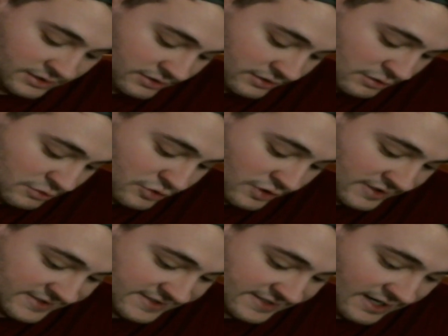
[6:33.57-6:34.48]

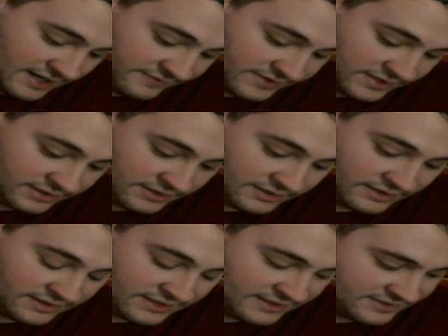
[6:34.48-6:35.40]
Neutron Soft.
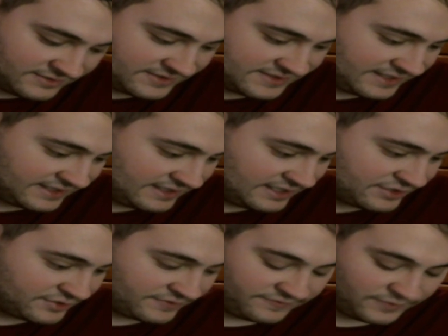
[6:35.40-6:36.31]
This one's like
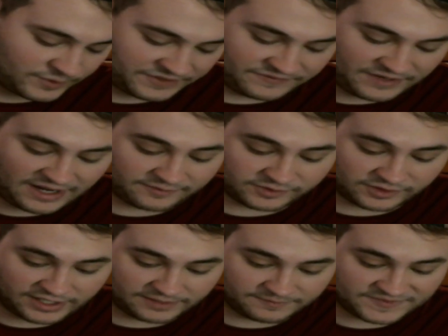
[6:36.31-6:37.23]
145
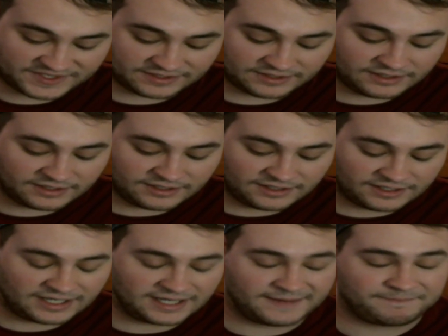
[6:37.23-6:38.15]
grams.
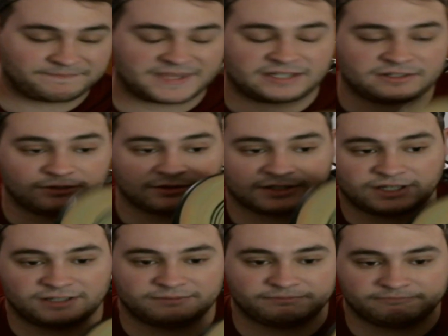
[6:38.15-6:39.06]
They don't
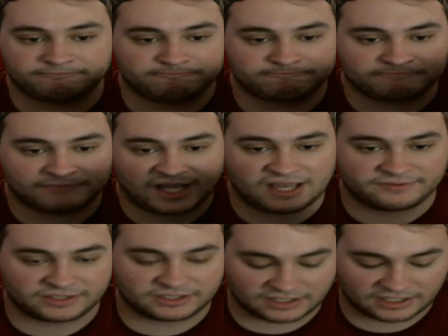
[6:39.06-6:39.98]
come
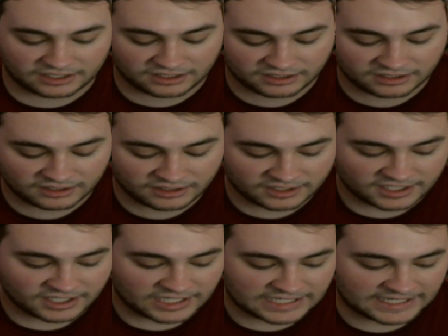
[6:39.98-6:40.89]
heavy yet.
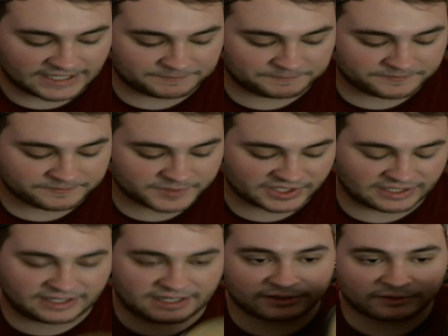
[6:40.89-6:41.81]
But
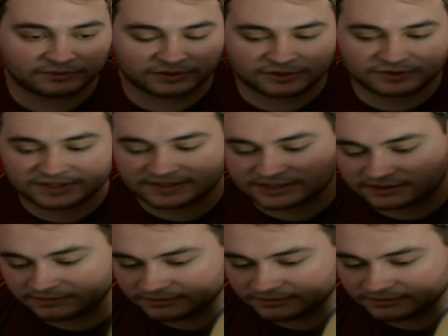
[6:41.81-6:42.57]
yeah, I don't use this